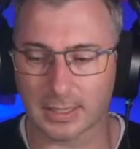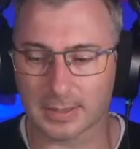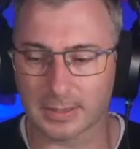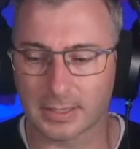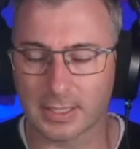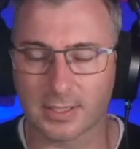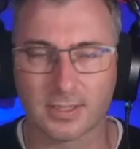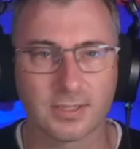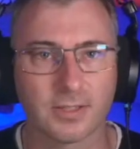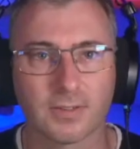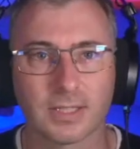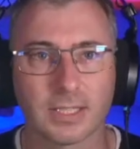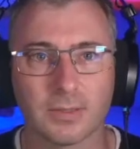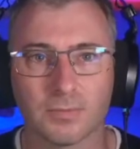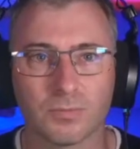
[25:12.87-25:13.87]

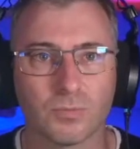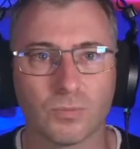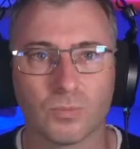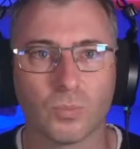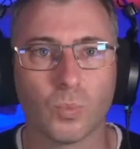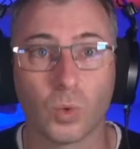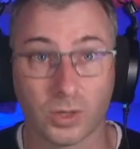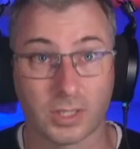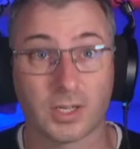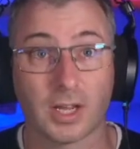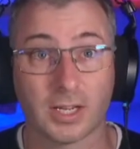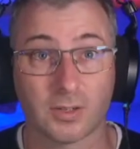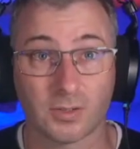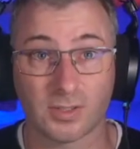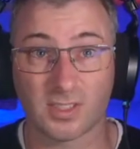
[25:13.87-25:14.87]
necessarily what the
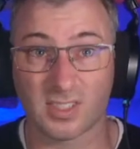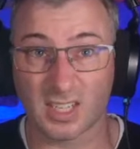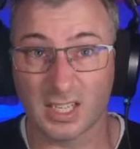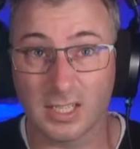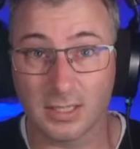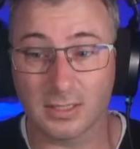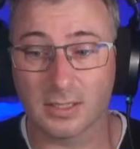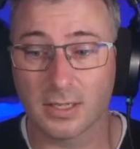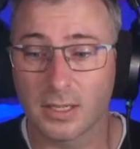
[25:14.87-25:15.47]
diagnosis is,